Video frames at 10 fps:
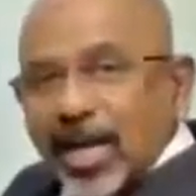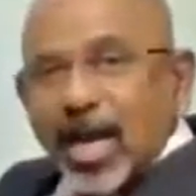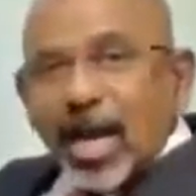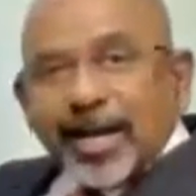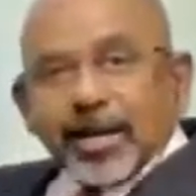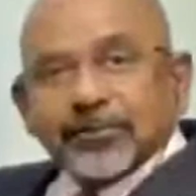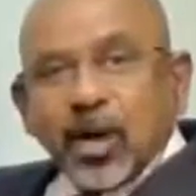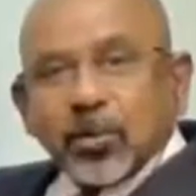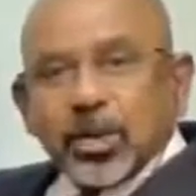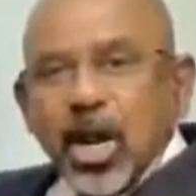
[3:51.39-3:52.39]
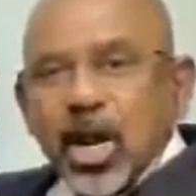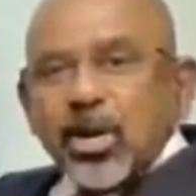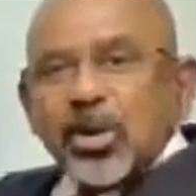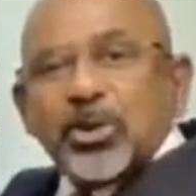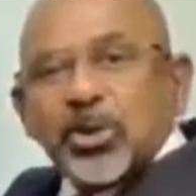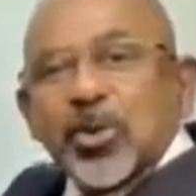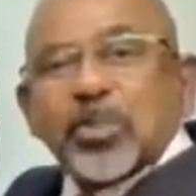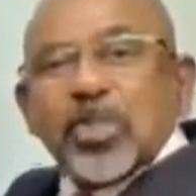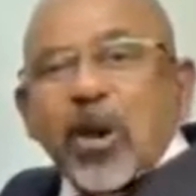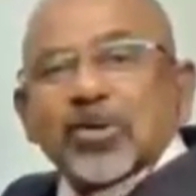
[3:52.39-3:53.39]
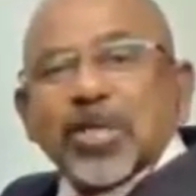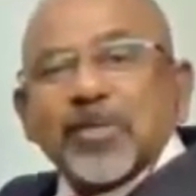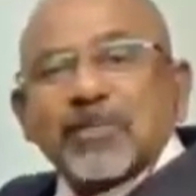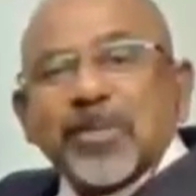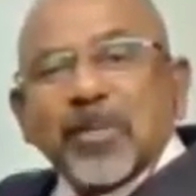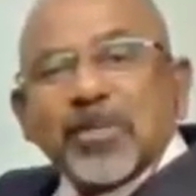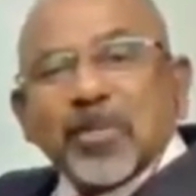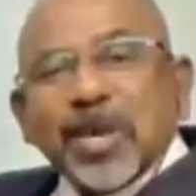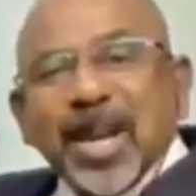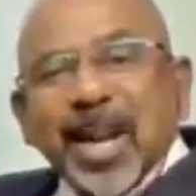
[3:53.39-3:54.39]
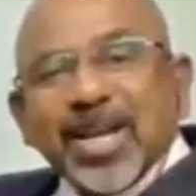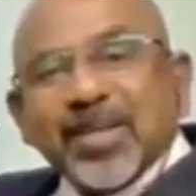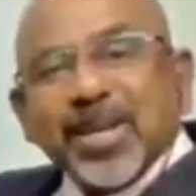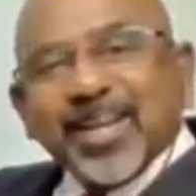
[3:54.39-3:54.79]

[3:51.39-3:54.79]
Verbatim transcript: and I found 2,000 people behind me.